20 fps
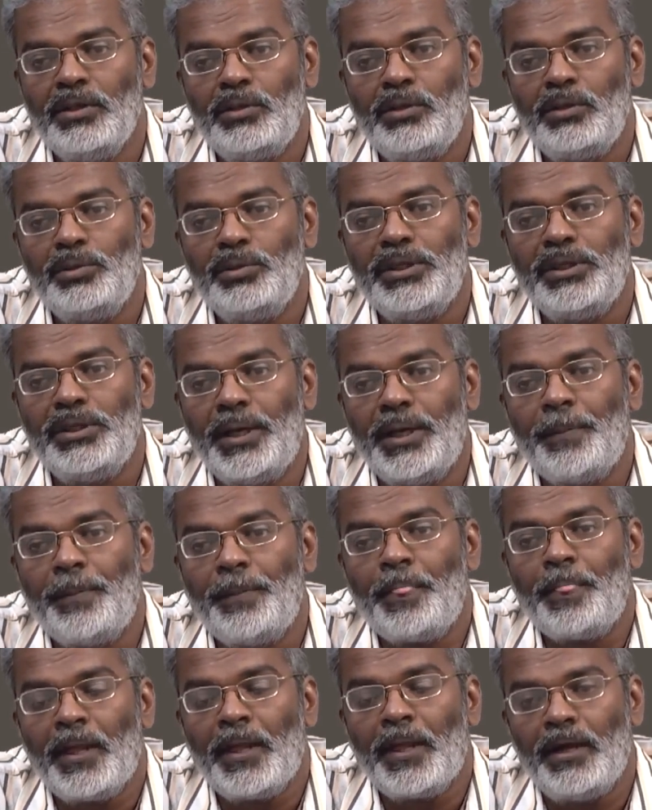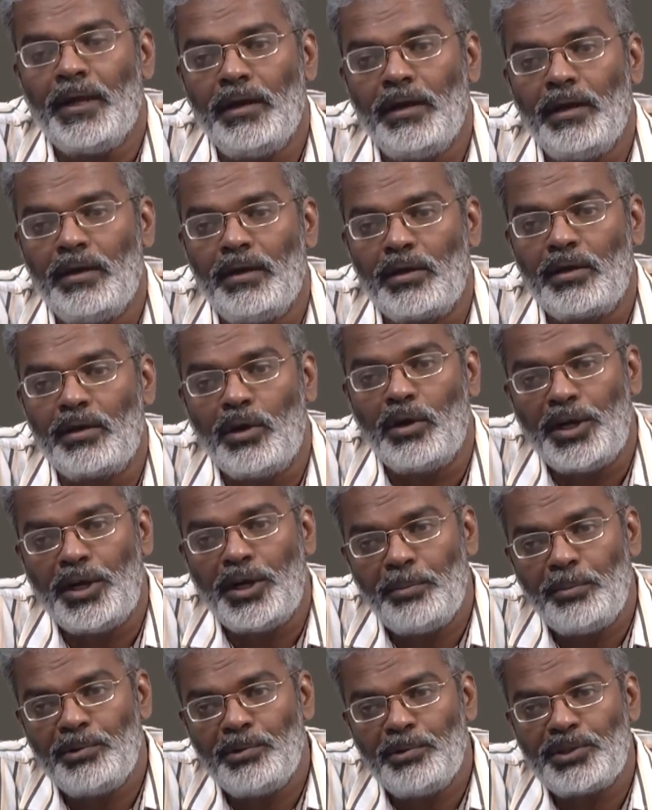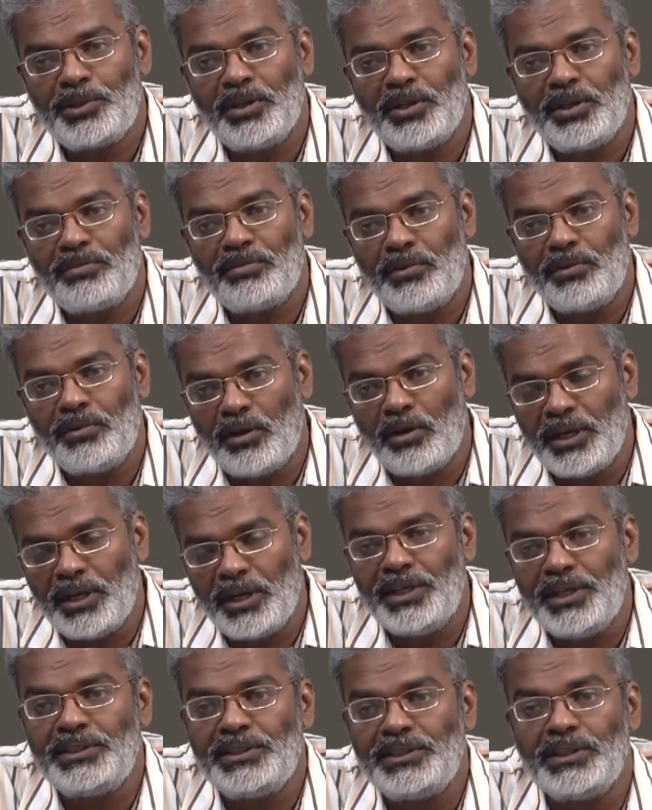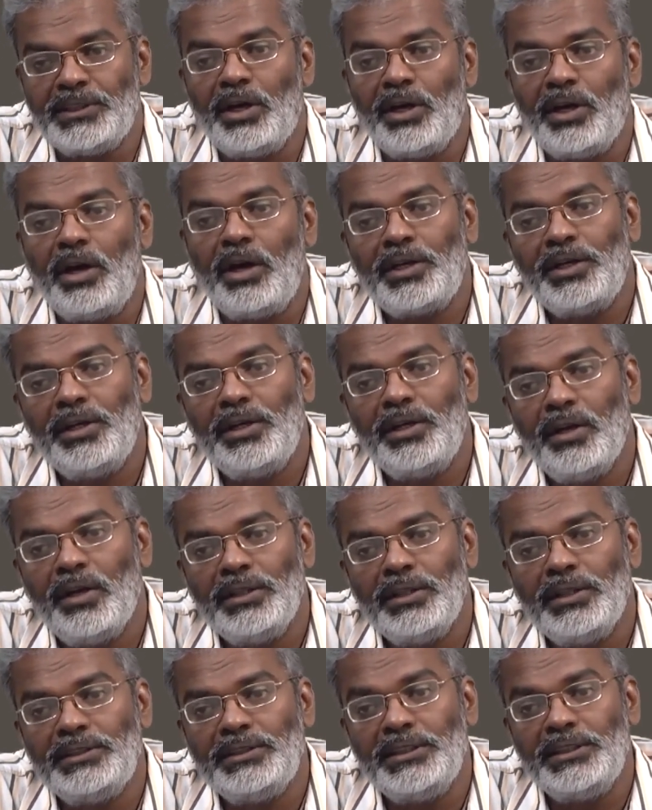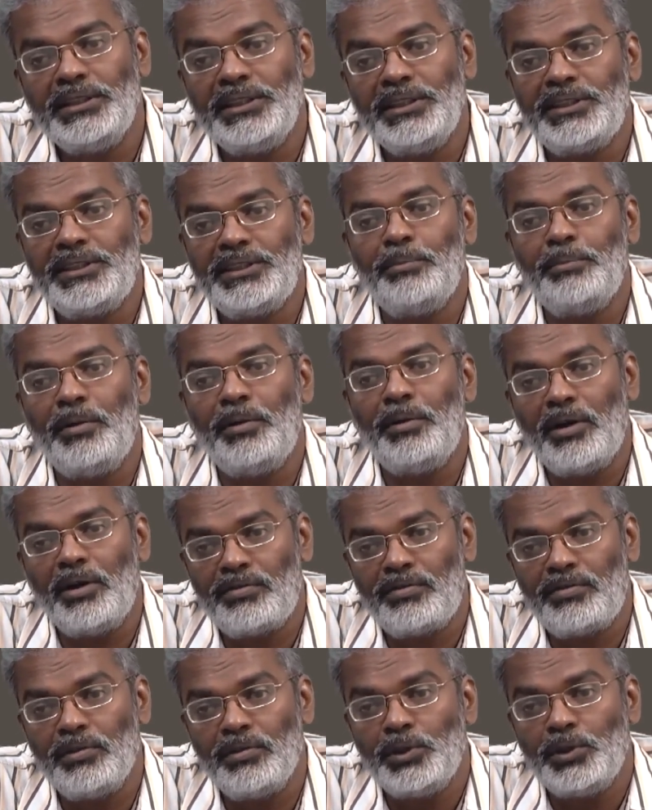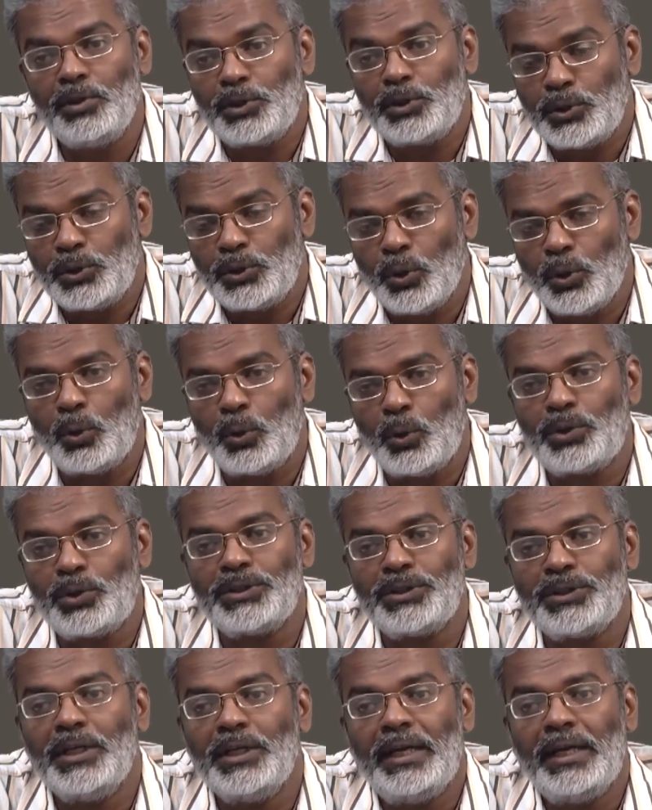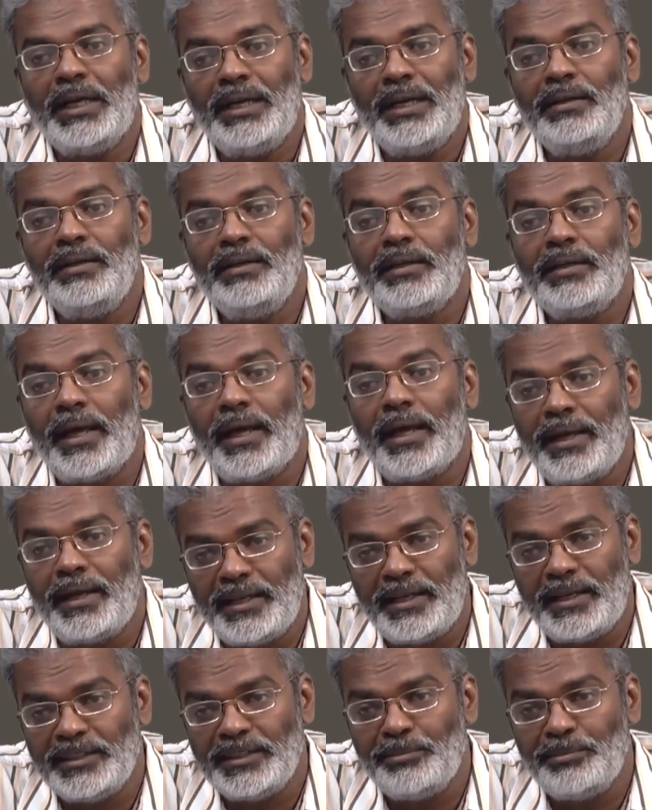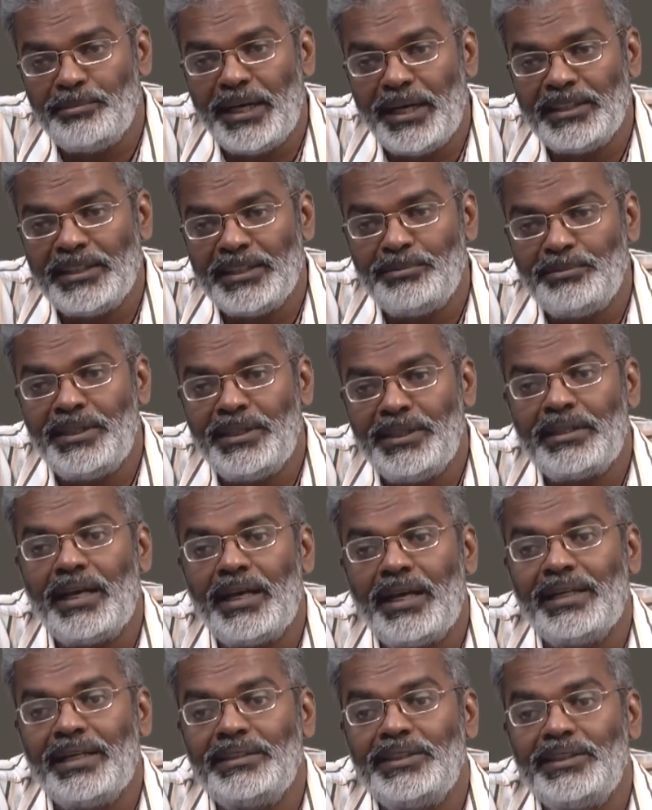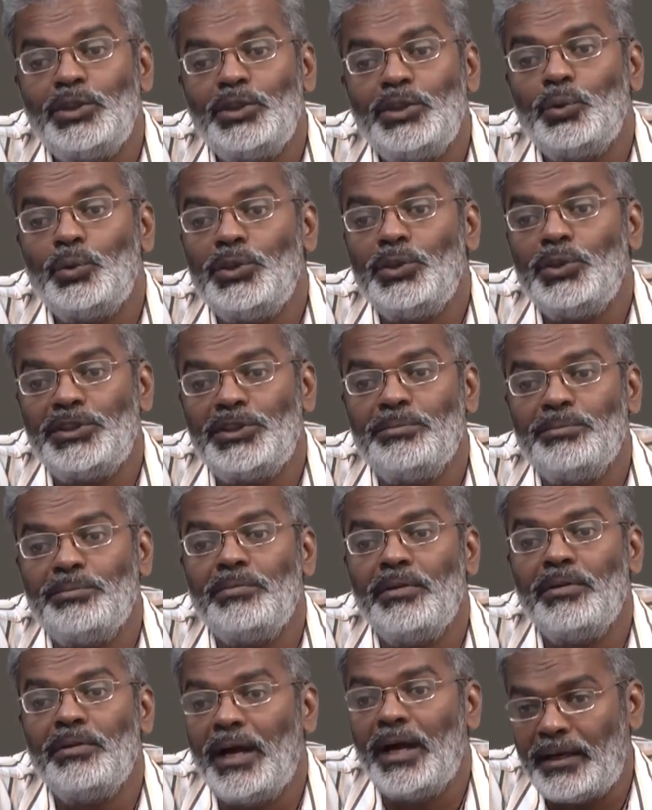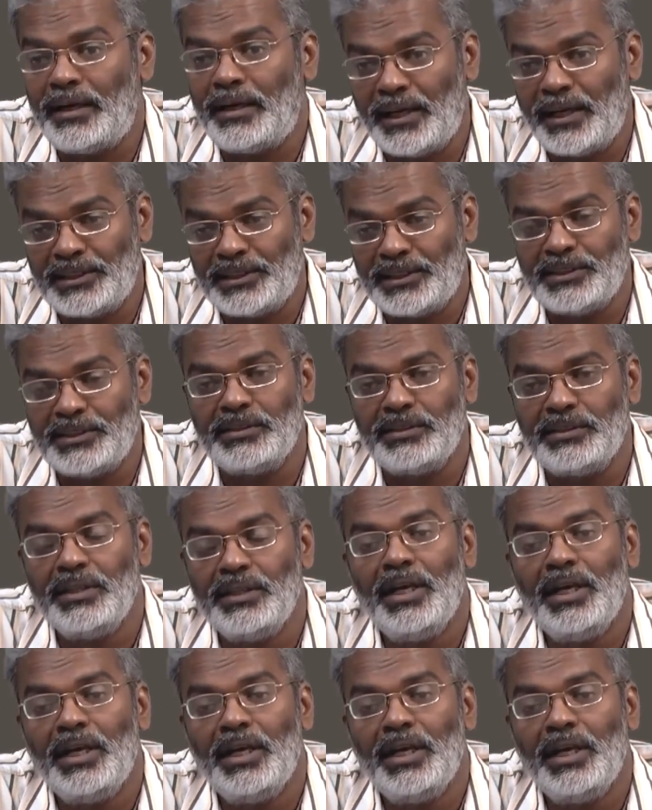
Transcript: to the contribution of knowledge, archaeology is a powerful source in heritage management as a tourism attraction.